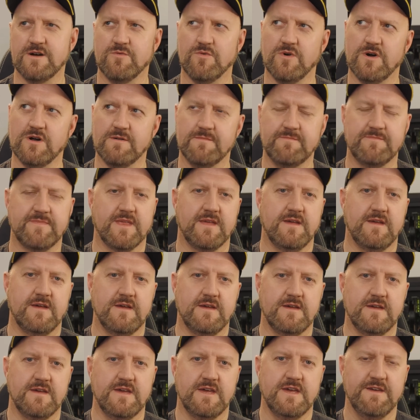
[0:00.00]
Well,
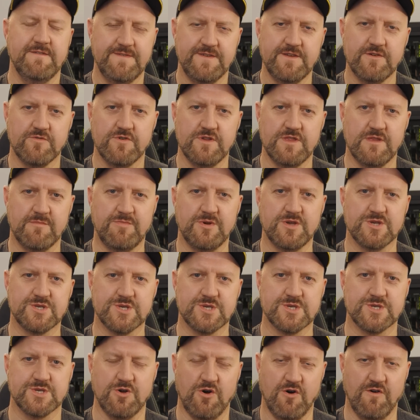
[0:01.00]
if you're in the business